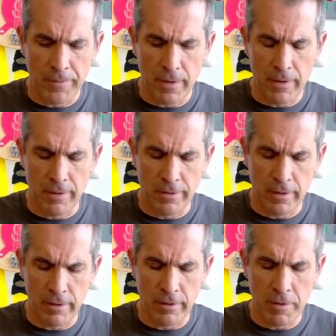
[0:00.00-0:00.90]
is
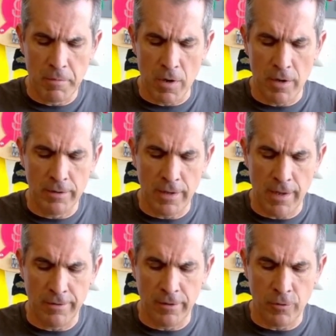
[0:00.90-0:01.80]
clearly marked,
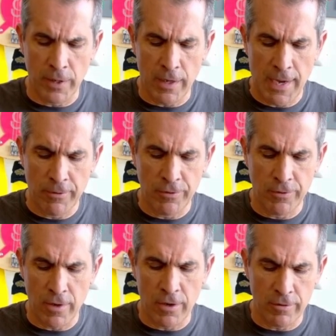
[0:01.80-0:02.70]
has a quick how to
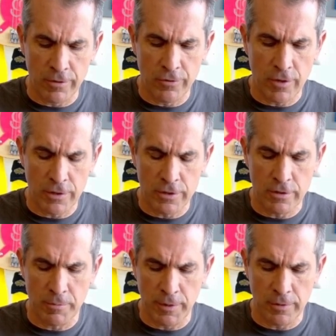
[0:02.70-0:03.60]
solder
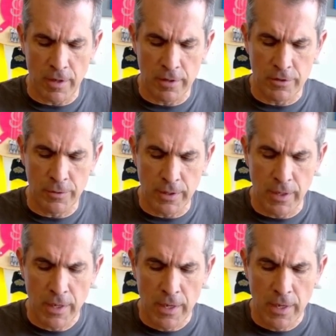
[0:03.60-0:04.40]
instructions built onto it,